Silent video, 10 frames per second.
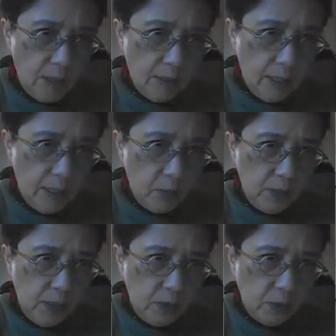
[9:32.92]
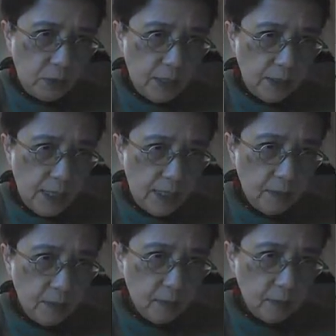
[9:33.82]
And then we need to drag down
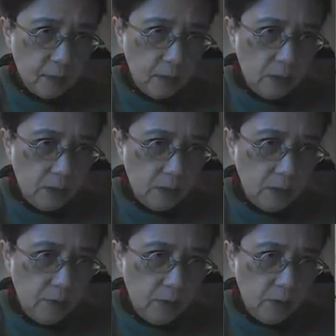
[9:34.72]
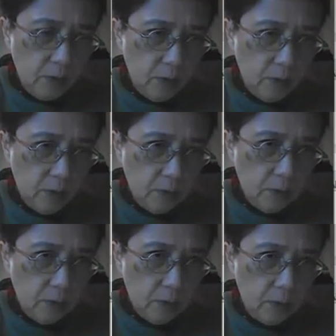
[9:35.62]
through
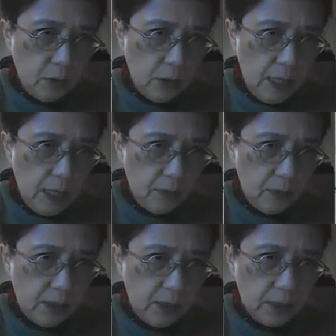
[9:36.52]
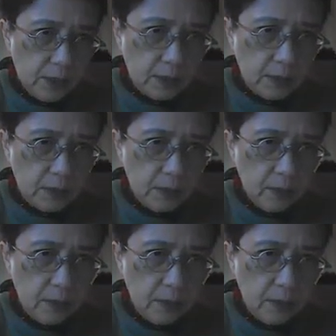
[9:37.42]
F26.